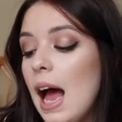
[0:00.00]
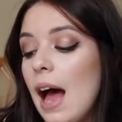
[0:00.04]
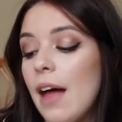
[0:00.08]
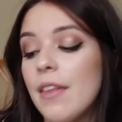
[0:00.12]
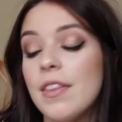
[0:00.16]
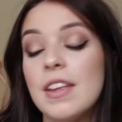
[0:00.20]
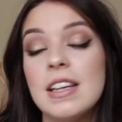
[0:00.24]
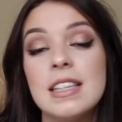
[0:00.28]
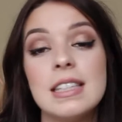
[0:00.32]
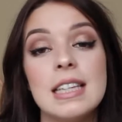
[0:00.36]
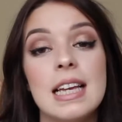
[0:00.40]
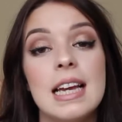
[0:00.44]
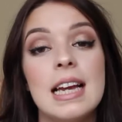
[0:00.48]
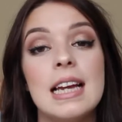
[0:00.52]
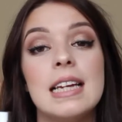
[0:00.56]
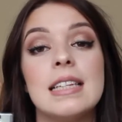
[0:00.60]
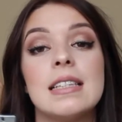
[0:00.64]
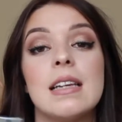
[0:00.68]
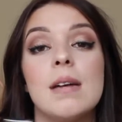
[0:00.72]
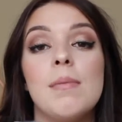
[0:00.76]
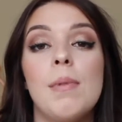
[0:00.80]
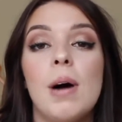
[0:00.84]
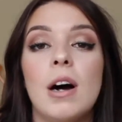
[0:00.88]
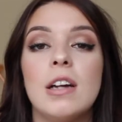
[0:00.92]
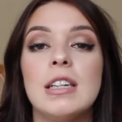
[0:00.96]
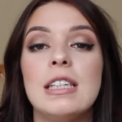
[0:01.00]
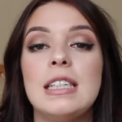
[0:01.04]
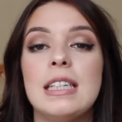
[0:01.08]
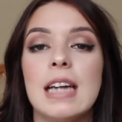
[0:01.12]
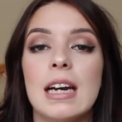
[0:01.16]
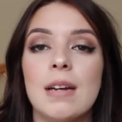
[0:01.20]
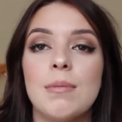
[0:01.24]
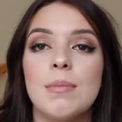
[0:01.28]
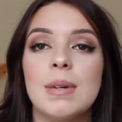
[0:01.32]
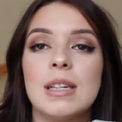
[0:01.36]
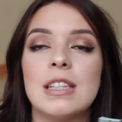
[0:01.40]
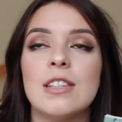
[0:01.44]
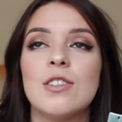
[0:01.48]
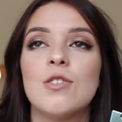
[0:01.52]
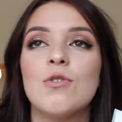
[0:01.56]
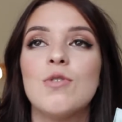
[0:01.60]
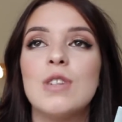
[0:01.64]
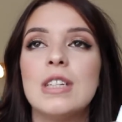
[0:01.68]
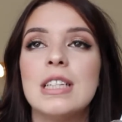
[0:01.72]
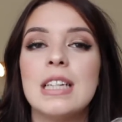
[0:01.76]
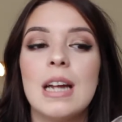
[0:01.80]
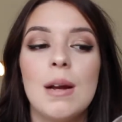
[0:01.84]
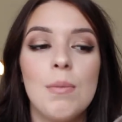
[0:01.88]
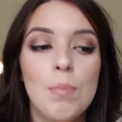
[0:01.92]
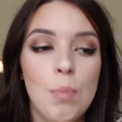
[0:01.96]
And this is Armani Diamonds. The
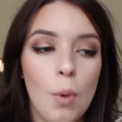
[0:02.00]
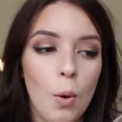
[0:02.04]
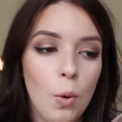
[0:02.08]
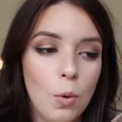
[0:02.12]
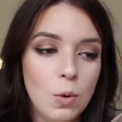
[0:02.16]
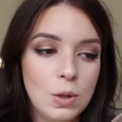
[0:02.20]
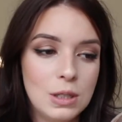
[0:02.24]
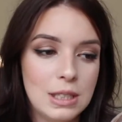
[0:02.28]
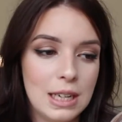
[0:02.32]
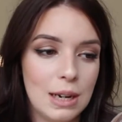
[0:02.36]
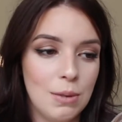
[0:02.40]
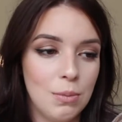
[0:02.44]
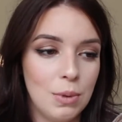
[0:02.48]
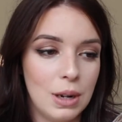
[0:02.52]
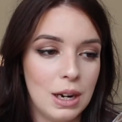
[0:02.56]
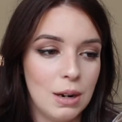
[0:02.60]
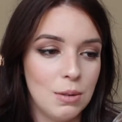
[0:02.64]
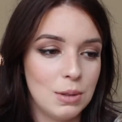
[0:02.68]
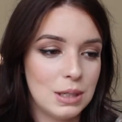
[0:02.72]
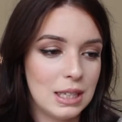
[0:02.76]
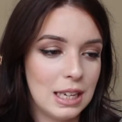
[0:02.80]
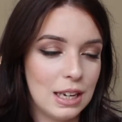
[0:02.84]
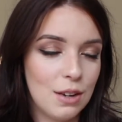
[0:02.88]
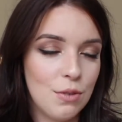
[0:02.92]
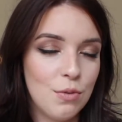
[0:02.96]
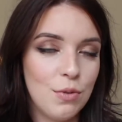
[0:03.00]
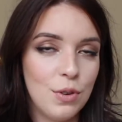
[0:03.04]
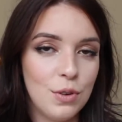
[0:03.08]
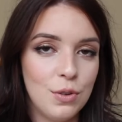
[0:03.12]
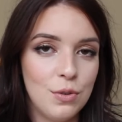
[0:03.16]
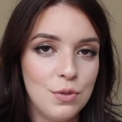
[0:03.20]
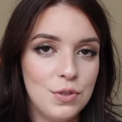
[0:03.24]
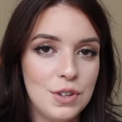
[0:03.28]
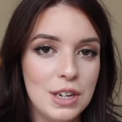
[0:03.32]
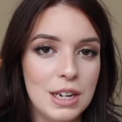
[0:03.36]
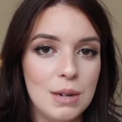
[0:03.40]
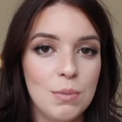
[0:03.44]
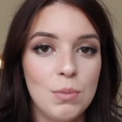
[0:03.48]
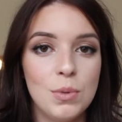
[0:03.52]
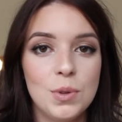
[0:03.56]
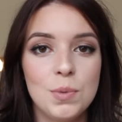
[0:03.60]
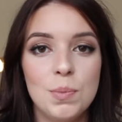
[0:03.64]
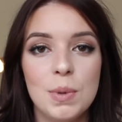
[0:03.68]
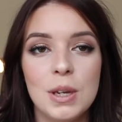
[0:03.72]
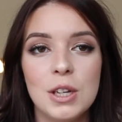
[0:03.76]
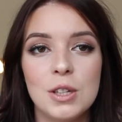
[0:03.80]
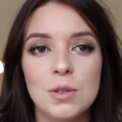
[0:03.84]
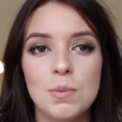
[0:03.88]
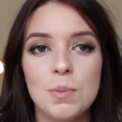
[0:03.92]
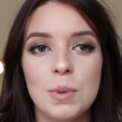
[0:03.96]
reason I bought it when I was like 15 was
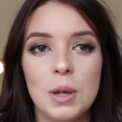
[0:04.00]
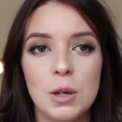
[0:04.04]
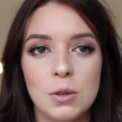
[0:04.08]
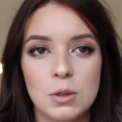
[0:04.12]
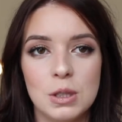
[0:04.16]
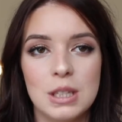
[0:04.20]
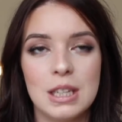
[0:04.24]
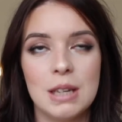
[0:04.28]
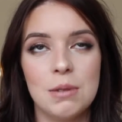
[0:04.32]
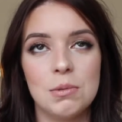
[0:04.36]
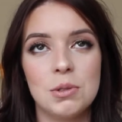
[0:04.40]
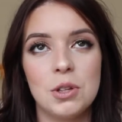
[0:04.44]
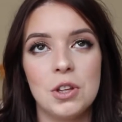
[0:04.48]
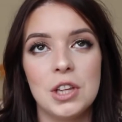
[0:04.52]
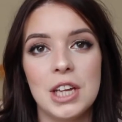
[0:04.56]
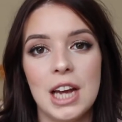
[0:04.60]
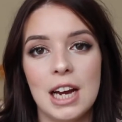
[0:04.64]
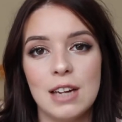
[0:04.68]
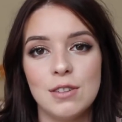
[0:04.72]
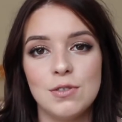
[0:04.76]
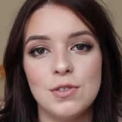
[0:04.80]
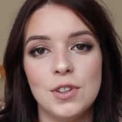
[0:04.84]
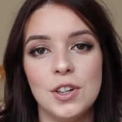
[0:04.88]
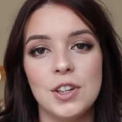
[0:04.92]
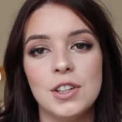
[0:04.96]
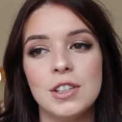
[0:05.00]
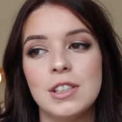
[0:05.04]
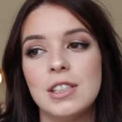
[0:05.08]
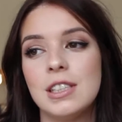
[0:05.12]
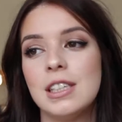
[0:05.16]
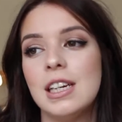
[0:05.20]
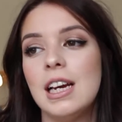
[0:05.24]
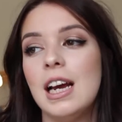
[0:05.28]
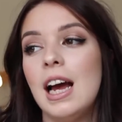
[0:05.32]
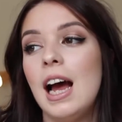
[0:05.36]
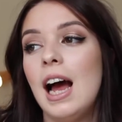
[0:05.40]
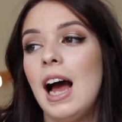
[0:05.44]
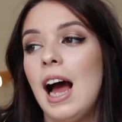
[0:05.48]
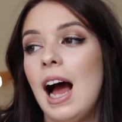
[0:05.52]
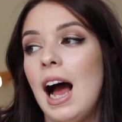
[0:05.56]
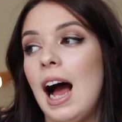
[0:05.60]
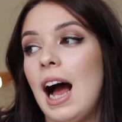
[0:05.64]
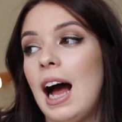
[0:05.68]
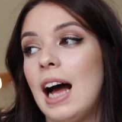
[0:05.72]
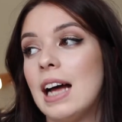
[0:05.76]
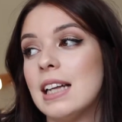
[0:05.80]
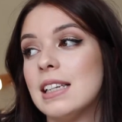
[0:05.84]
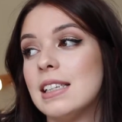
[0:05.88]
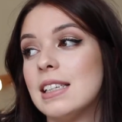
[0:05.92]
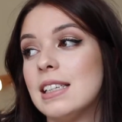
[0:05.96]
because Beyonce was on the advert.
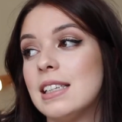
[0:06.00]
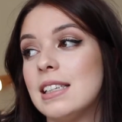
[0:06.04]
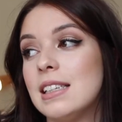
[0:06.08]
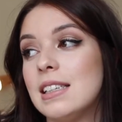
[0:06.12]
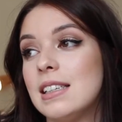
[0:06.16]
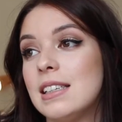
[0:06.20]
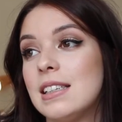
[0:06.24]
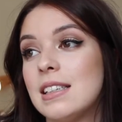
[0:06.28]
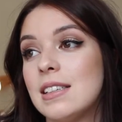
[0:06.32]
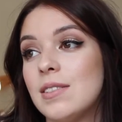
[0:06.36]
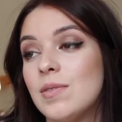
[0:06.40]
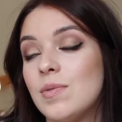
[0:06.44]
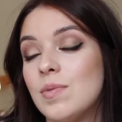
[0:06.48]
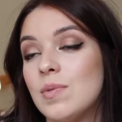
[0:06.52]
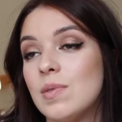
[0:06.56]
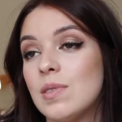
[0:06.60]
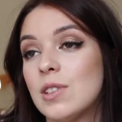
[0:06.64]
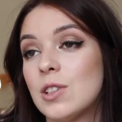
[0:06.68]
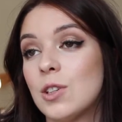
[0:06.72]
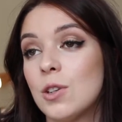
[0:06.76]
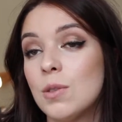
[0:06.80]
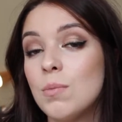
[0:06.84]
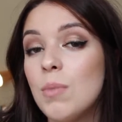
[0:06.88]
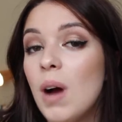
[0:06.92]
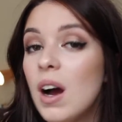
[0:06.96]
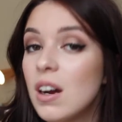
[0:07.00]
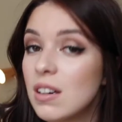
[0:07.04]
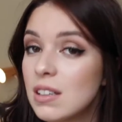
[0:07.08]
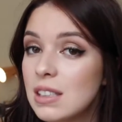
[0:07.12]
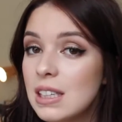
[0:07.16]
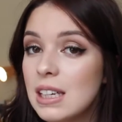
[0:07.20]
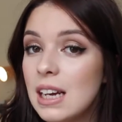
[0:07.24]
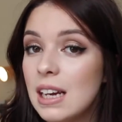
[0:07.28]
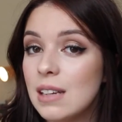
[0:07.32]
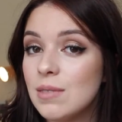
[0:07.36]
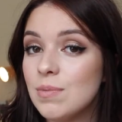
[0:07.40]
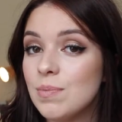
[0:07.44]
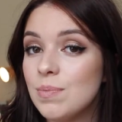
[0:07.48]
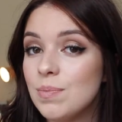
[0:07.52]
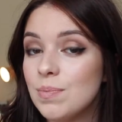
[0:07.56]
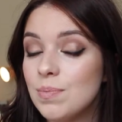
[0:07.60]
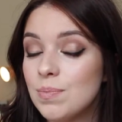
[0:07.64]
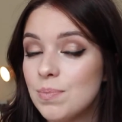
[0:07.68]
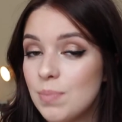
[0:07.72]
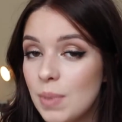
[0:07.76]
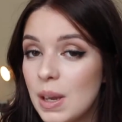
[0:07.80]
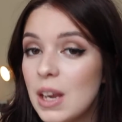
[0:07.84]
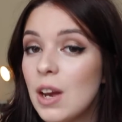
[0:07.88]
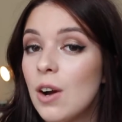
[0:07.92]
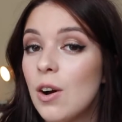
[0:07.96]
And it's good marketing,
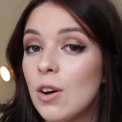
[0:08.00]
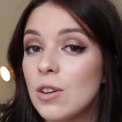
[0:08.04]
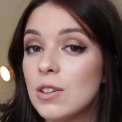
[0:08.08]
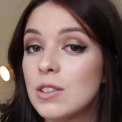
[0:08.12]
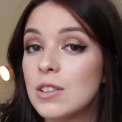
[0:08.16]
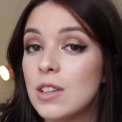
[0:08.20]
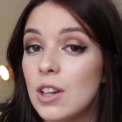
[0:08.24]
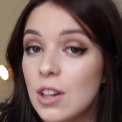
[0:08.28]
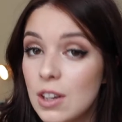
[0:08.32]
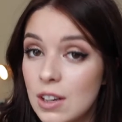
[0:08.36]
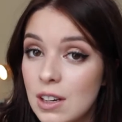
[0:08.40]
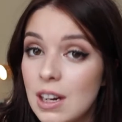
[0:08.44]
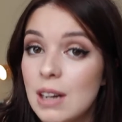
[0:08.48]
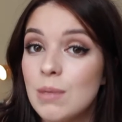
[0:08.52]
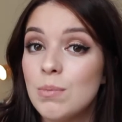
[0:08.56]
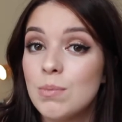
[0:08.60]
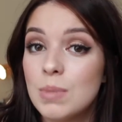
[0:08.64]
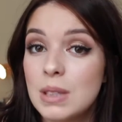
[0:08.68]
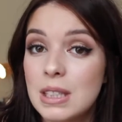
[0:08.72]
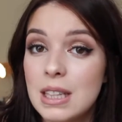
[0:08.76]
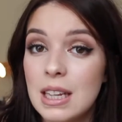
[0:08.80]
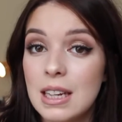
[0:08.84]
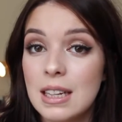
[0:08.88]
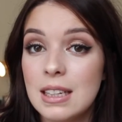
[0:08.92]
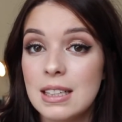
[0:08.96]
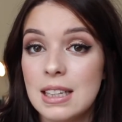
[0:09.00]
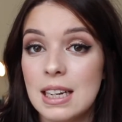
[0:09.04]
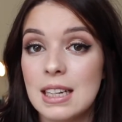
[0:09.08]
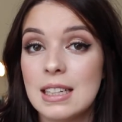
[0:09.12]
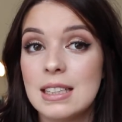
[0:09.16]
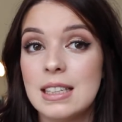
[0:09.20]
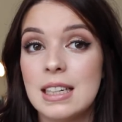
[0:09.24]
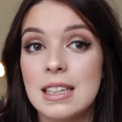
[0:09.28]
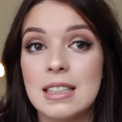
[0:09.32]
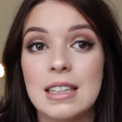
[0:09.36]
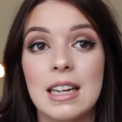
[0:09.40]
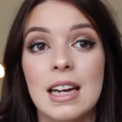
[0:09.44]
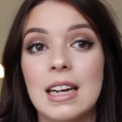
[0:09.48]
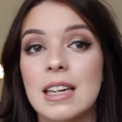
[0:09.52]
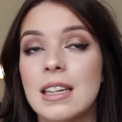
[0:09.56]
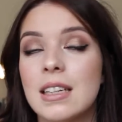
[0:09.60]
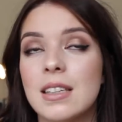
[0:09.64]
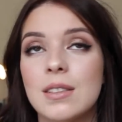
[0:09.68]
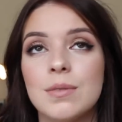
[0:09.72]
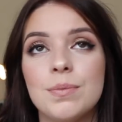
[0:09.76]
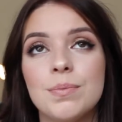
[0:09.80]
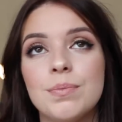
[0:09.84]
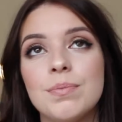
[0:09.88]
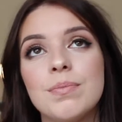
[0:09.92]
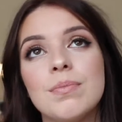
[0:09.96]
because look, I'm still addicted. Like,
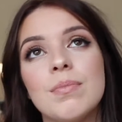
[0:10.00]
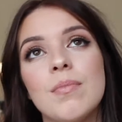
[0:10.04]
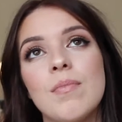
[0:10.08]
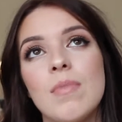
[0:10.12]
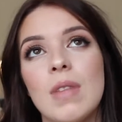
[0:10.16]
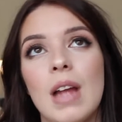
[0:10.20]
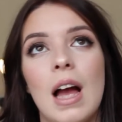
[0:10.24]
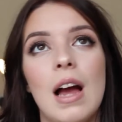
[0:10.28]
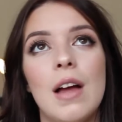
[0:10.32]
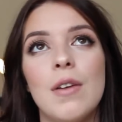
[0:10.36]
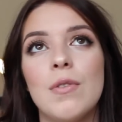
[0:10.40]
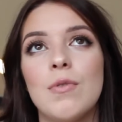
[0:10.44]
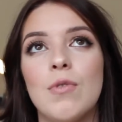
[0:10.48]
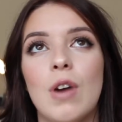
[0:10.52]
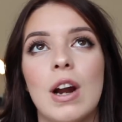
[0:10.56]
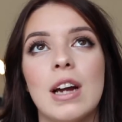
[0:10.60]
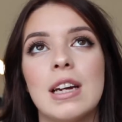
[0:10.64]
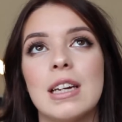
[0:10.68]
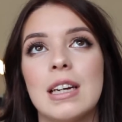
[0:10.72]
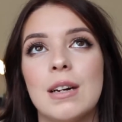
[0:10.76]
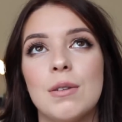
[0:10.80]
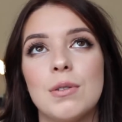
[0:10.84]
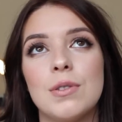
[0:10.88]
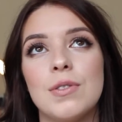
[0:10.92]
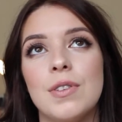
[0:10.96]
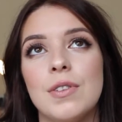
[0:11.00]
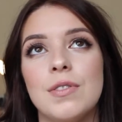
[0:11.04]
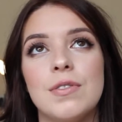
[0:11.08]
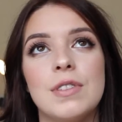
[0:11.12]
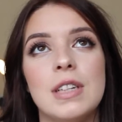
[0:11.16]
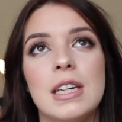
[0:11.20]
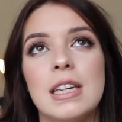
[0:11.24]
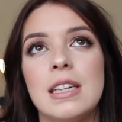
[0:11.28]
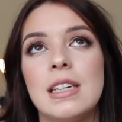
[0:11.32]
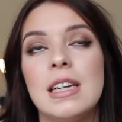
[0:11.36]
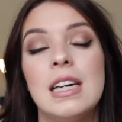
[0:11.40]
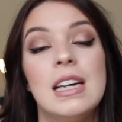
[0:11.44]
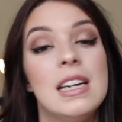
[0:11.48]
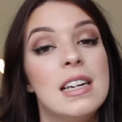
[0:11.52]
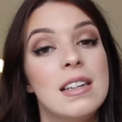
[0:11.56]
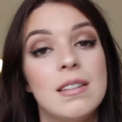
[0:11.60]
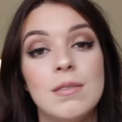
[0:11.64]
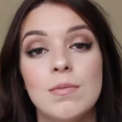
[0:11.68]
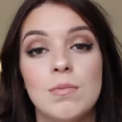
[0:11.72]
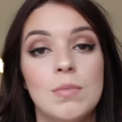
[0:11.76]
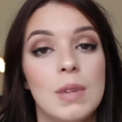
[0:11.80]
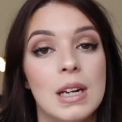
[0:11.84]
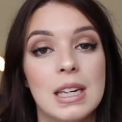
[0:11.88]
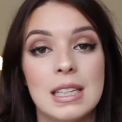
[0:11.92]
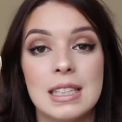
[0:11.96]
I reckon I was 15.
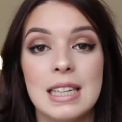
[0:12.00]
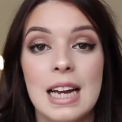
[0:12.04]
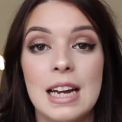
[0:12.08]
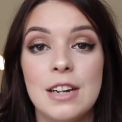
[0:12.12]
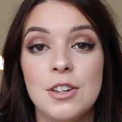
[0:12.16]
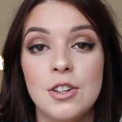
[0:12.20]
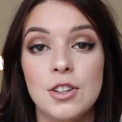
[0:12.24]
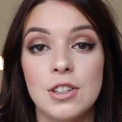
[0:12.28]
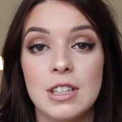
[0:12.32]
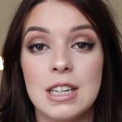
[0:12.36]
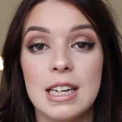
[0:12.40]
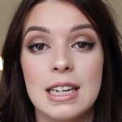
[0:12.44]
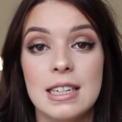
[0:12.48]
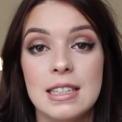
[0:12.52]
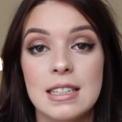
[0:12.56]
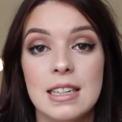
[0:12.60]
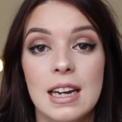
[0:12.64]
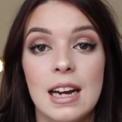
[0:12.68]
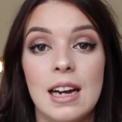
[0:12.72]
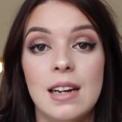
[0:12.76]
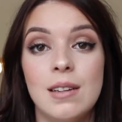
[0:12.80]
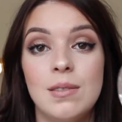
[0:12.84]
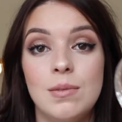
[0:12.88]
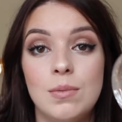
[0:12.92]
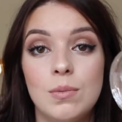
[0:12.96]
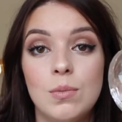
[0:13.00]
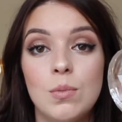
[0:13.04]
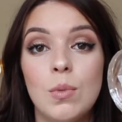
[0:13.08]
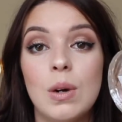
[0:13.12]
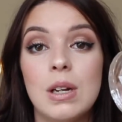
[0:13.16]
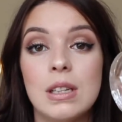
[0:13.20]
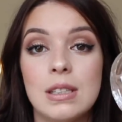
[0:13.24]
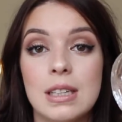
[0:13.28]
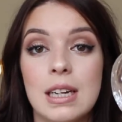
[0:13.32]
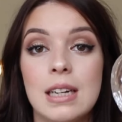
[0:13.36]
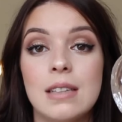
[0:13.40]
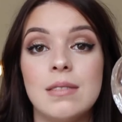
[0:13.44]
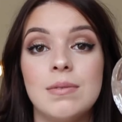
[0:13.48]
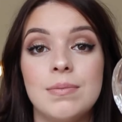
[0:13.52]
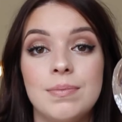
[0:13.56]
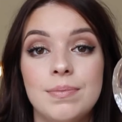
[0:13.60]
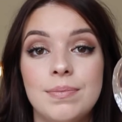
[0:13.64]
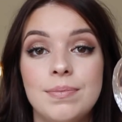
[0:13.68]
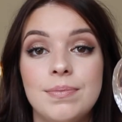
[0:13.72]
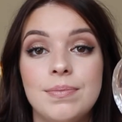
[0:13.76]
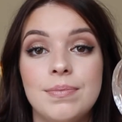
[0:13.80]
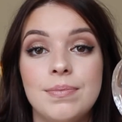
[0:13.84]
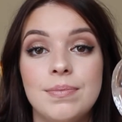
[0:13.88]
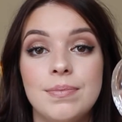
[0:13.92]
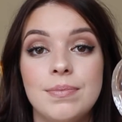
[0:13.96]
Like 10 years later. Well done.
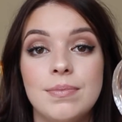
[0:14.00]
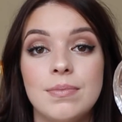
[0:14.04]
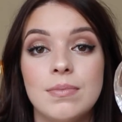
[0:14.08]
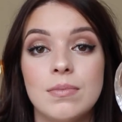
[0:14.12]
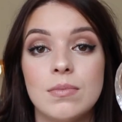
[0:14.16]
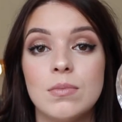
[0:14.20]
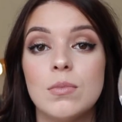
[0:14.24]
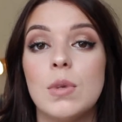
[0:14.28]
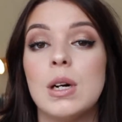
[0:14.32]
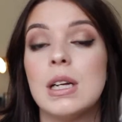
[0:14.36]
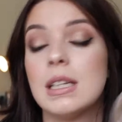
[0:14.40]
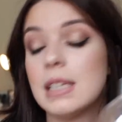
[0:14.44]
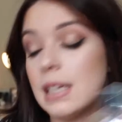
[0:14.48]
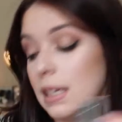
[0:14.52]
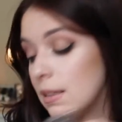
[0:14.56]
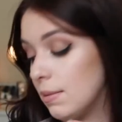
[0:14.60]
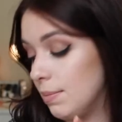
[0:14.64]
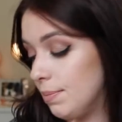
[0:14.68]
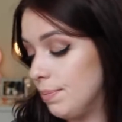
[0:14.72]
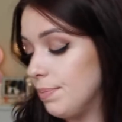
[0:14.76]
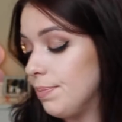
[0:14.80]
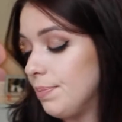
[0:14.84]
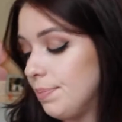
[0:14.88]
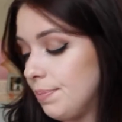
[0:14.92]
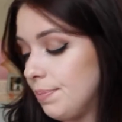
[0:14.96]
Well done.